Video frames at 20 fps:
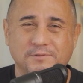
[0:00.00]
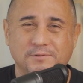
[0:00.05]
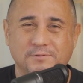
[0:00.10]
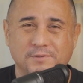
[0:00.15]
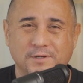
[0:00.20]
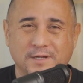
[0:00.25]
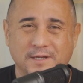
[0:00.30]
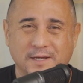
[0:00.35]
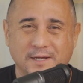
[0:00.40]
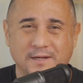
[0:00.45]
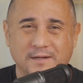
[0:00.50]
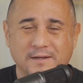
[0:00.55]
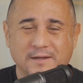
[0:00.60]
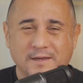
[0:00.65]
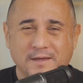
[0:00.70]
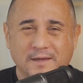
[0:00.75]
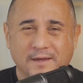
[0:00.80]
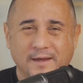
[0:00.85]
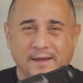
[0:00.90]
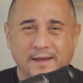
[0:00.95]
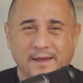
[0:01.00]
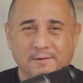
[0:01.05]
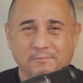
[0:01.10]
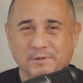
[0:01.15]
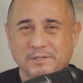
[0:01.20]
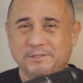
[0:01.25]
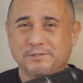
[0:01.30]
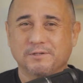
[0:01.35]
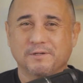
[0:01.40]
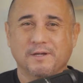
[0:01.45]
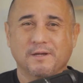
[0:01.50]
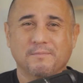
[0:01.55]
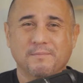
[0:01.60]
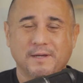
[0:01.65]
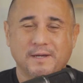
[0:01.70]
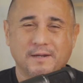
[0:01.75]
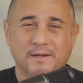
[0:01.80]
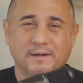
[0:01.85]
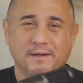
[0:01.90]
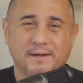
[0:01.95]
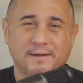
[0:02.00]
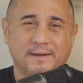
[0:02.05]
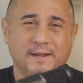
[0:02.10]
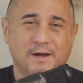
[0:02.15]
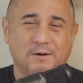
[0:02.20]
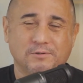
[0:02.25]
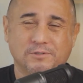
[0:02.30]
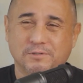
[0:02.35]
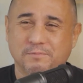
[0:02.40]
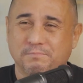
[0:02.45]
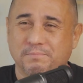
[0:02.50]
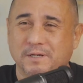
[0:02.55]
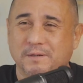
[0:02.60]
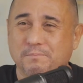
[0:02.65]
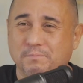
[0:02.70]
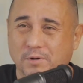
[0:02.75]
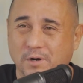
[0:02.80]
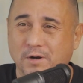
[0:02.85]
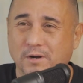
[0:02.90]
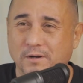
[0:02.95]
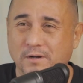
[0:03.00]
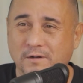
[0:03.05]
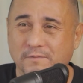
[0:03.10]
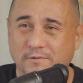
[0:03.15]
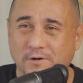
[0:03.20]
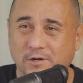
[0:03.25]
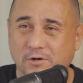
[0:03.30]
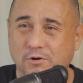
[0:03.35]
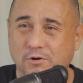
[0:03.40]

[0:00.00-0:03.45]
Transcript: to the king. And we took him in, and now it's a big part of our